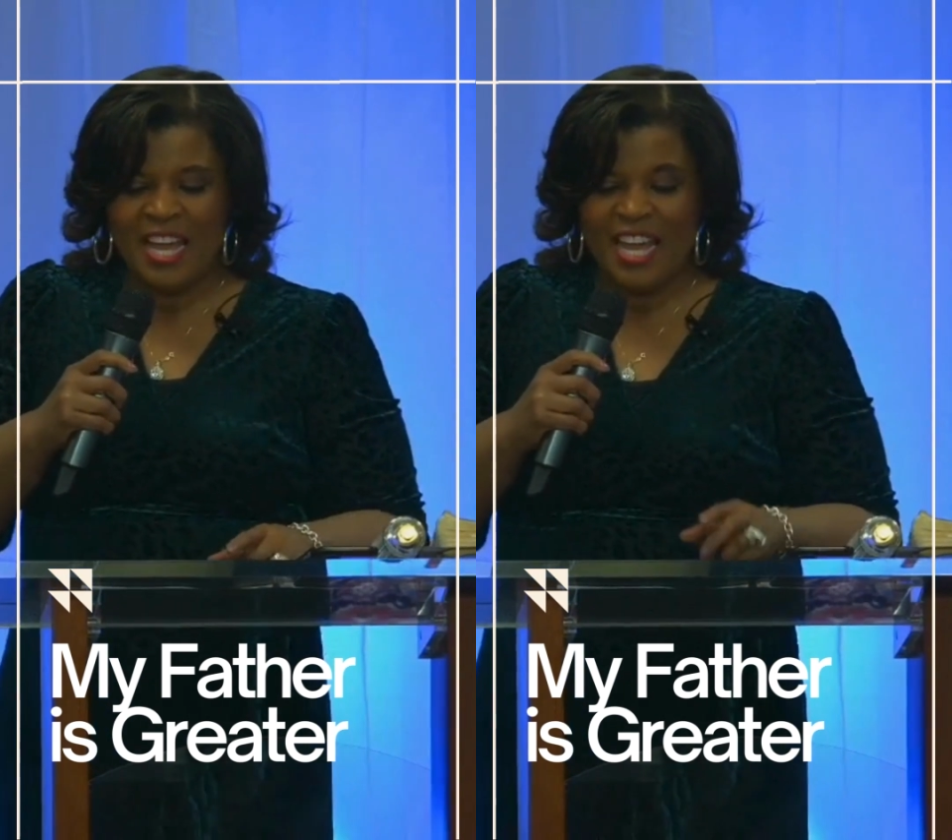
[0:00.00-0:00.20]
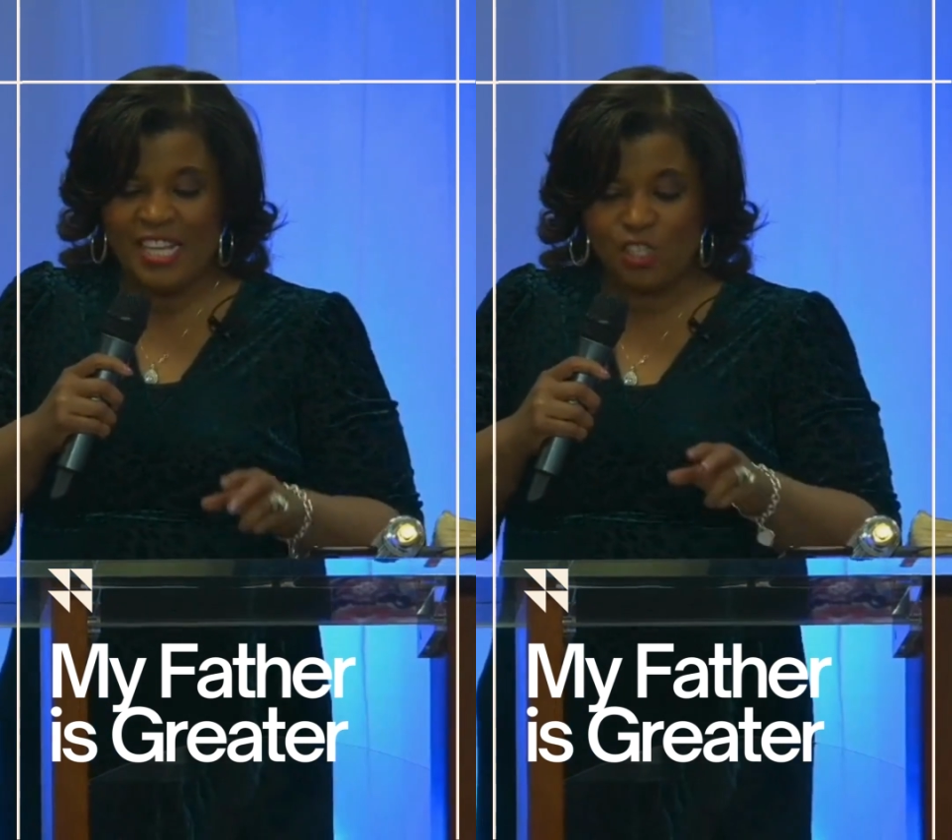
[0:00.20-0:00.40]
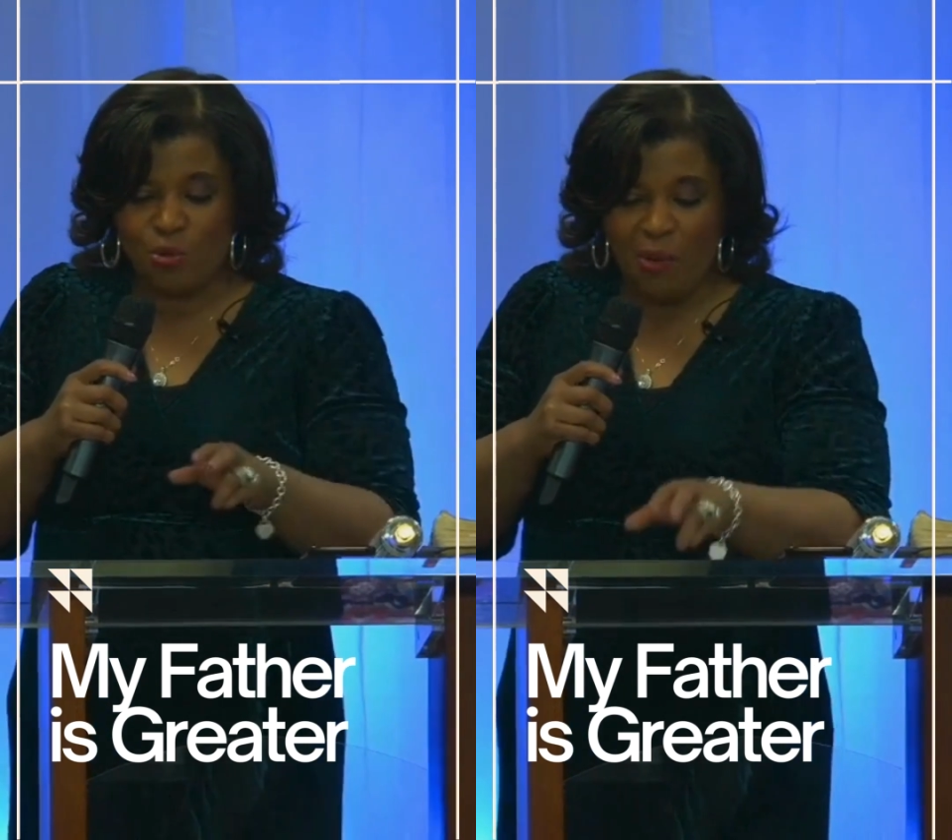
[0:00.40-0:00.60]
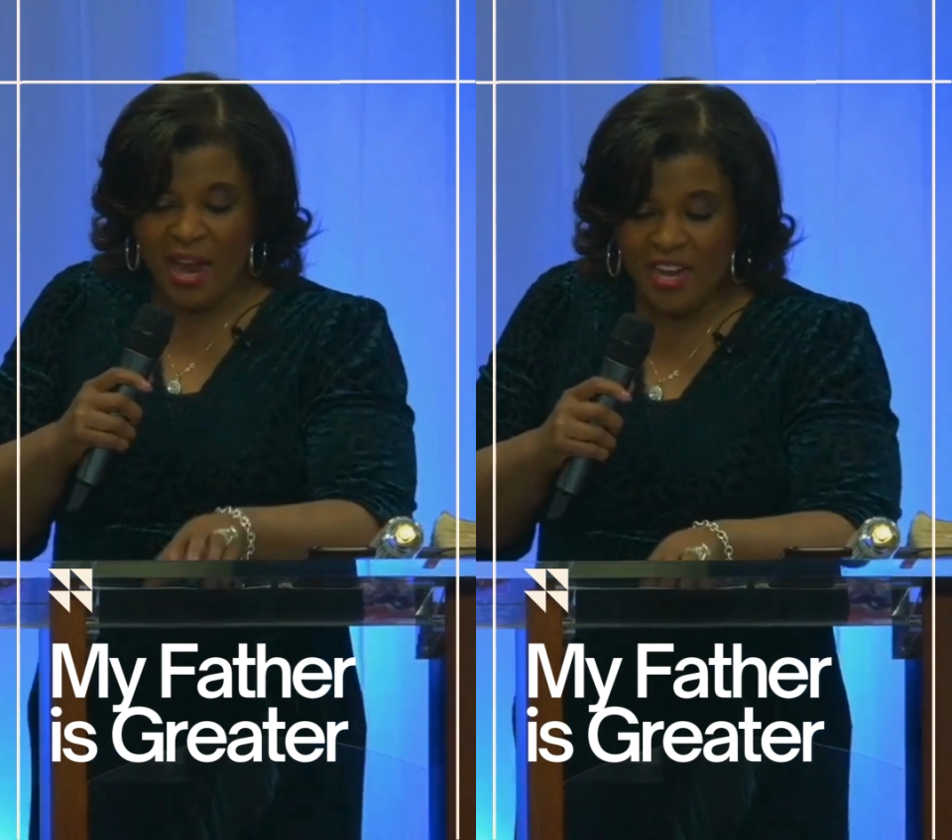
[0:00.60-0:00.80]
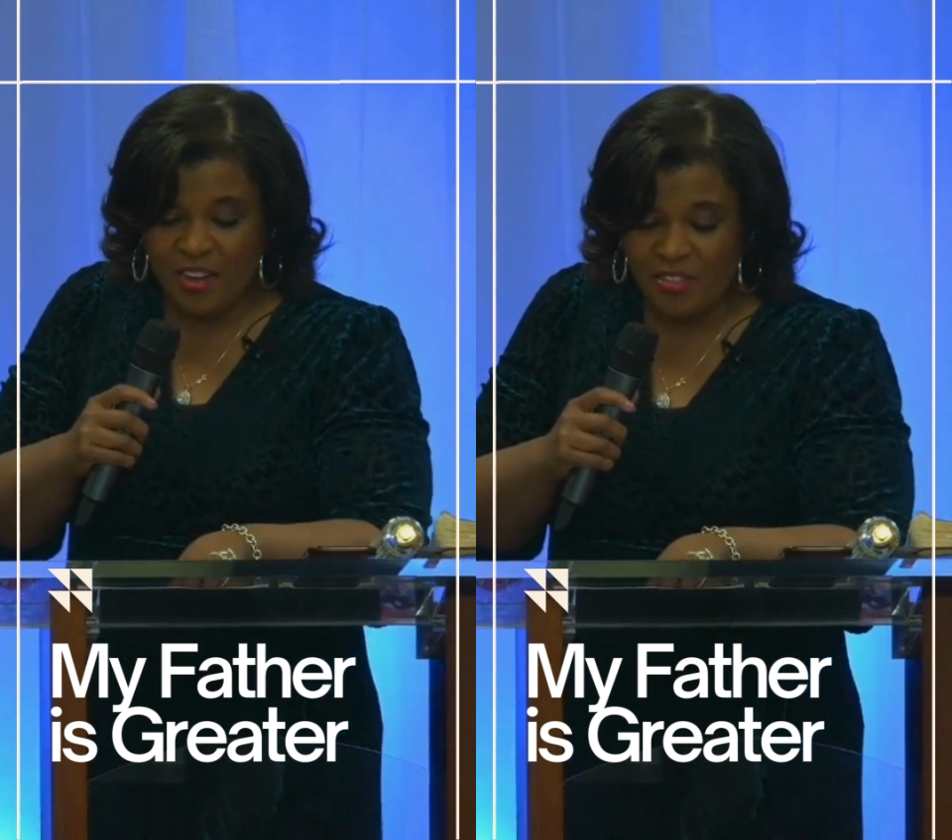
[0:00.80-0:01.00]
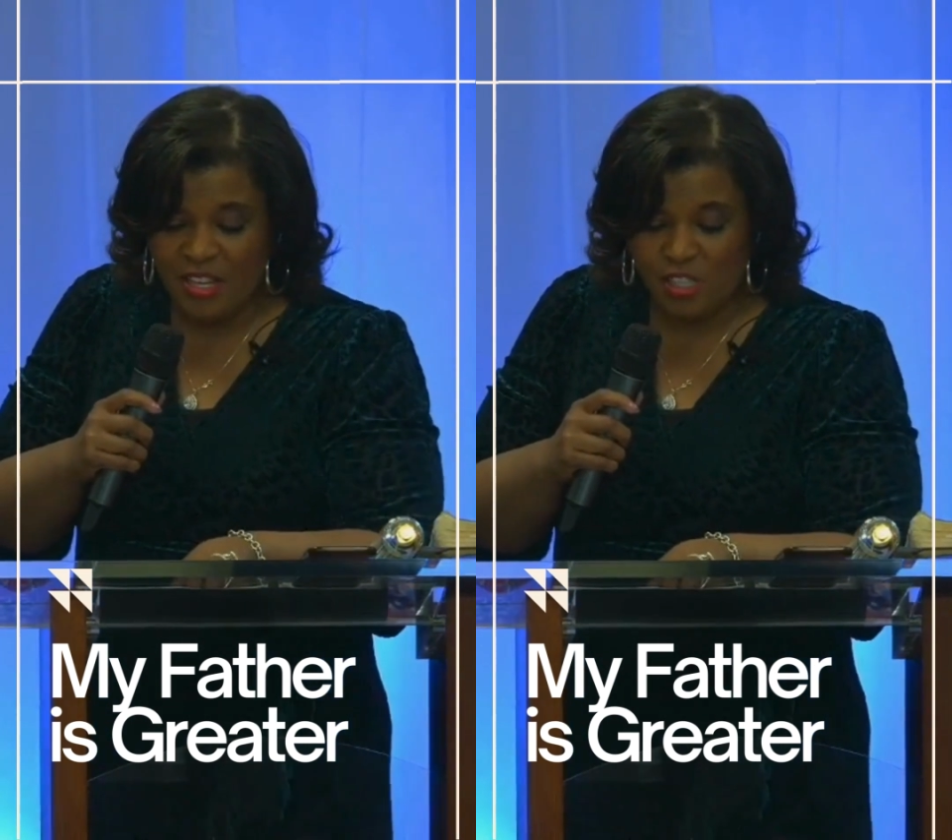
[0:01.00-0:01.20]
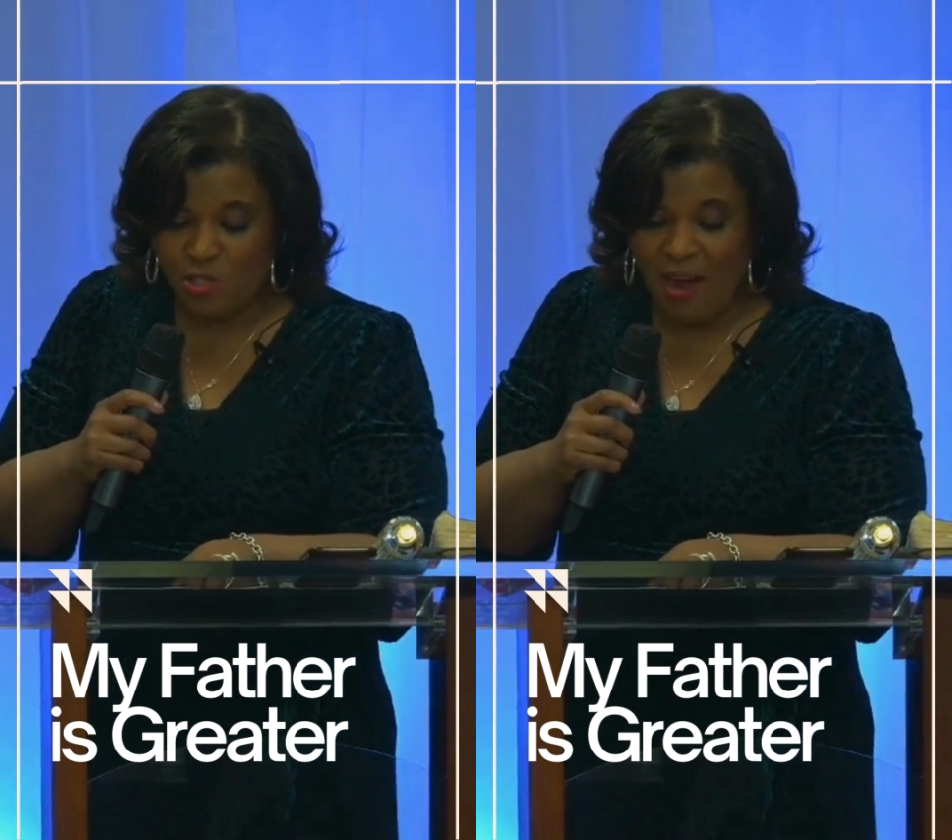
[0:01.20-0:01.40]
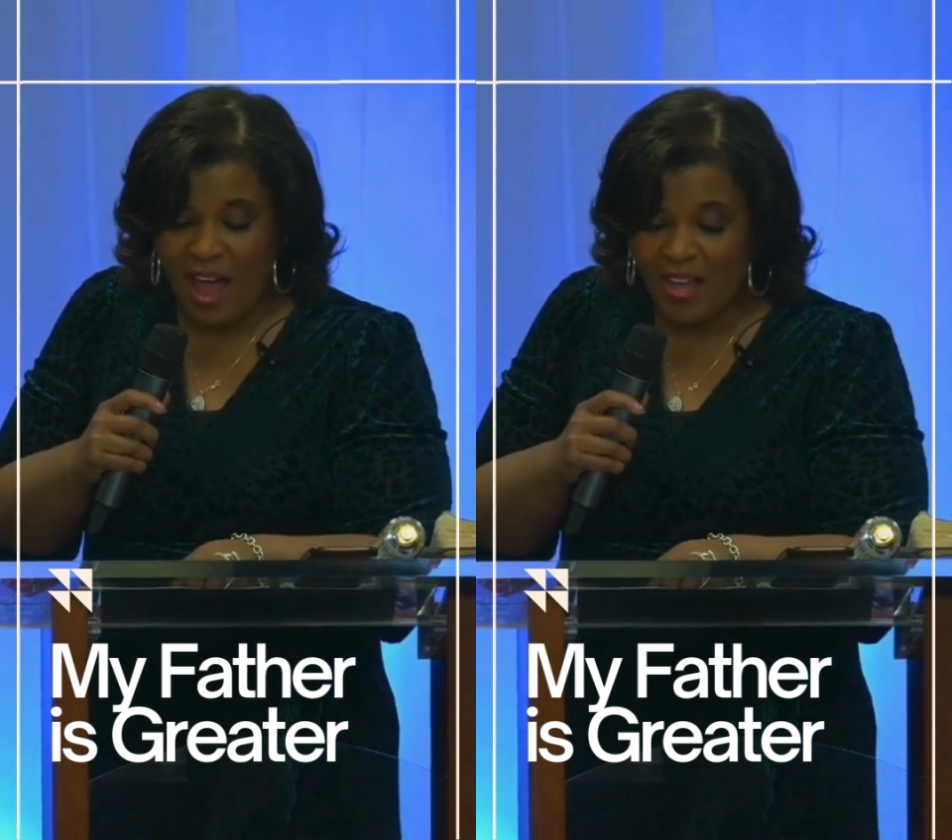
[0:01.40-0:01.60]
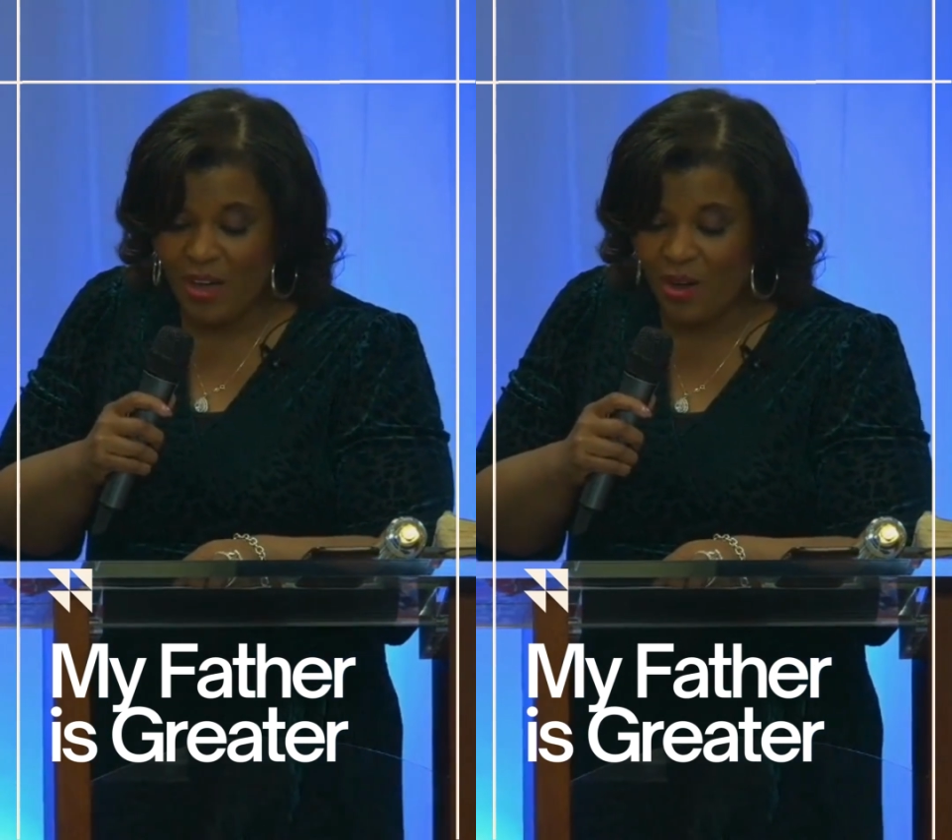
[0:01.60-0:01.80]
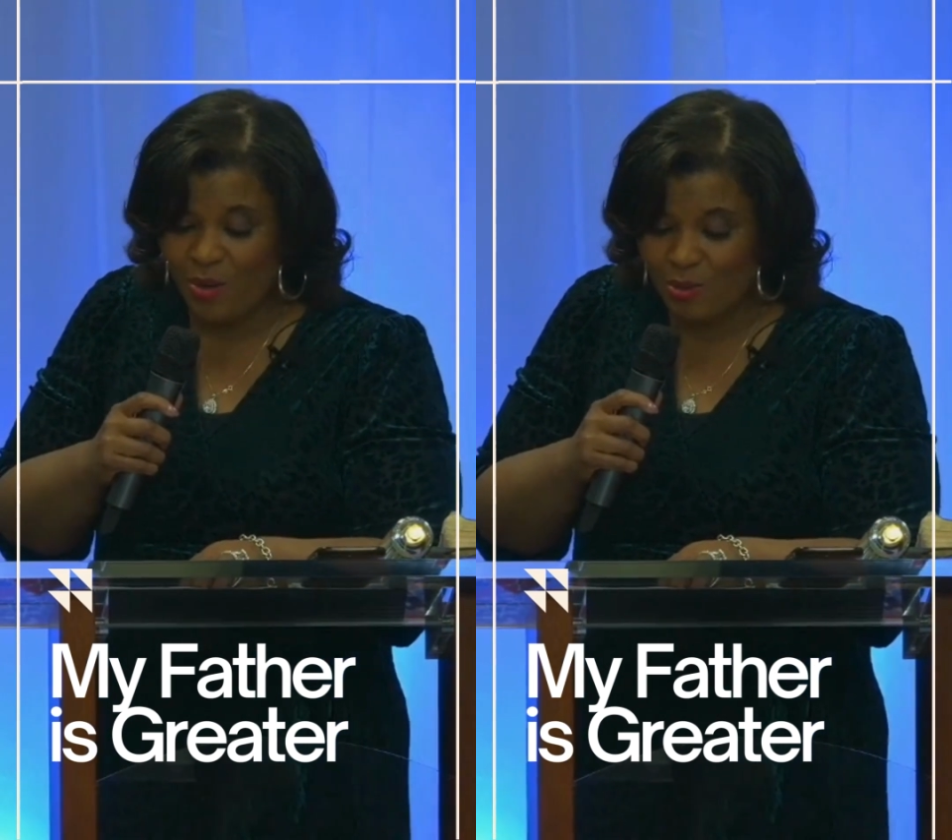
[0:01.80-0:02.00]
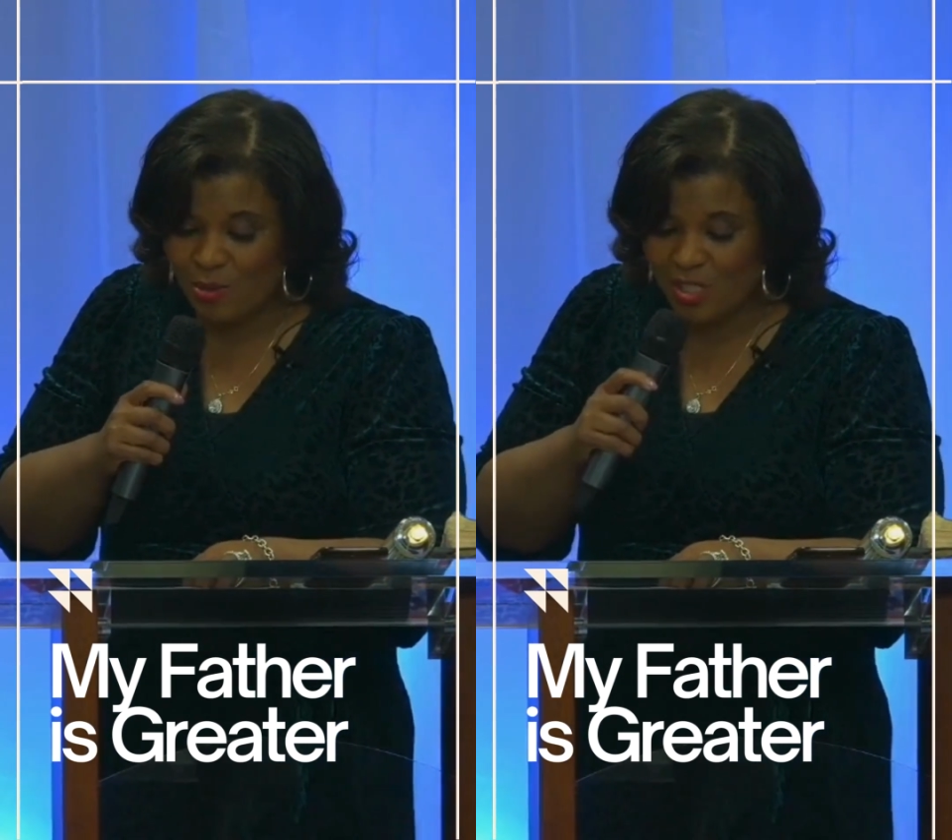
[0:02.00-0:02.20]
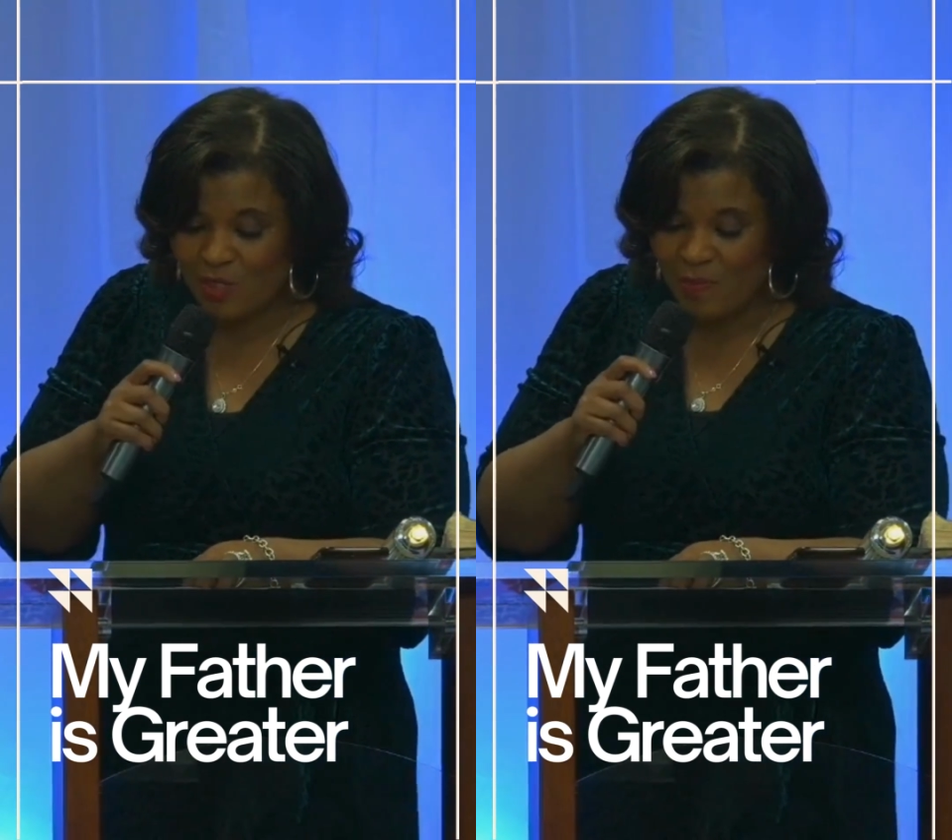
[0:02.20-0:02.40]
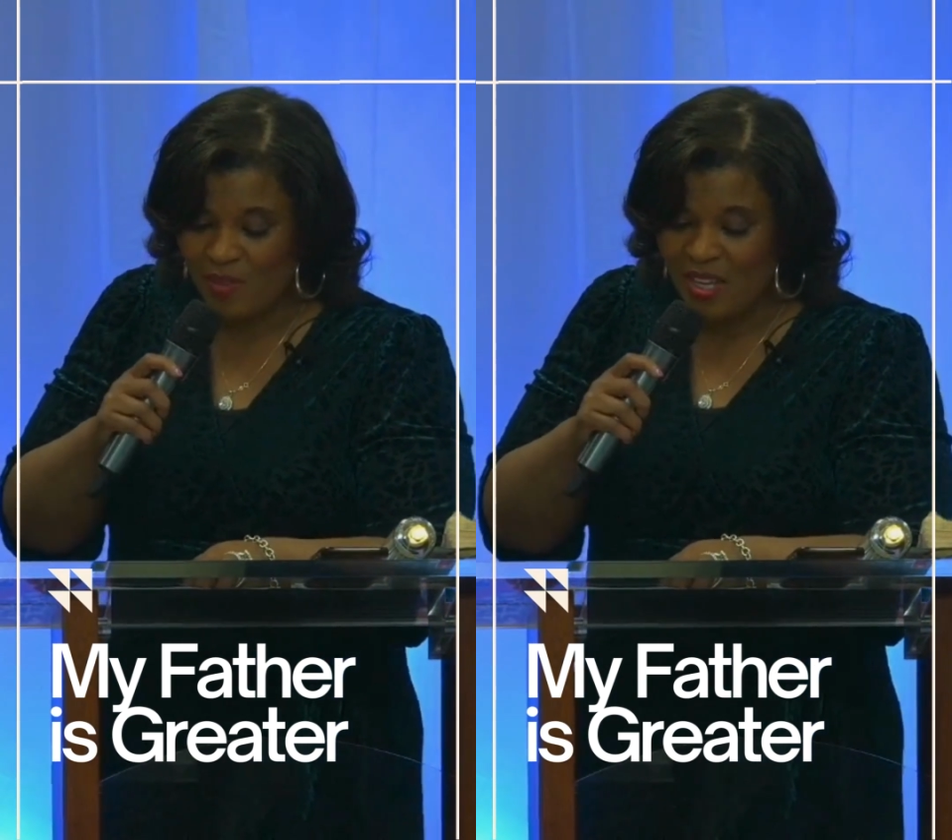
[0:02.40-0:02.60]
He's greater than trials.